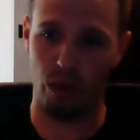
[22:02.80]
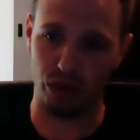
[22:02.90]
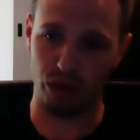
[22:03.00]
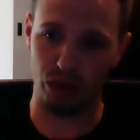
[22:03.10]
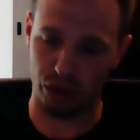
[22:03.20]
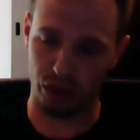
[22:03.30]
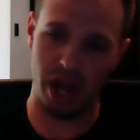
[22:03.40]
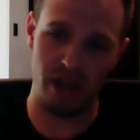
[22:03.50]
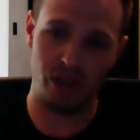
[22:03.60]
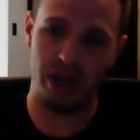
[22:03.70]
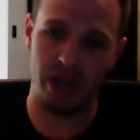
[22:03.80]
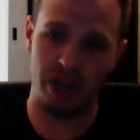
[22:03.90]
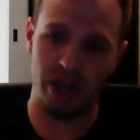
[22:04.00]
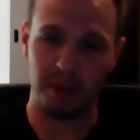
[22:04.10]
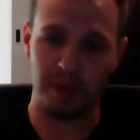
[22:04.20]
search engine
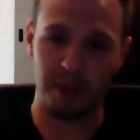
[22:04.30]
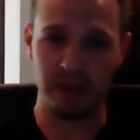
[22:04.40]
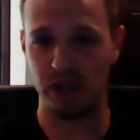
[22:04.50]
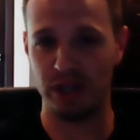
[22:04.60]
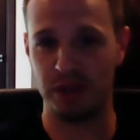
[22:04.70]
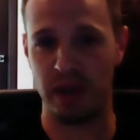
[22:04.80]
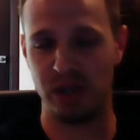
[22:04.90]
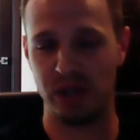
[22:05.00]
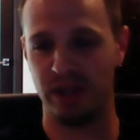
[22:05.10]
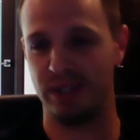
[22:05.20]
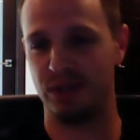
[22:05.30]
optimization specialists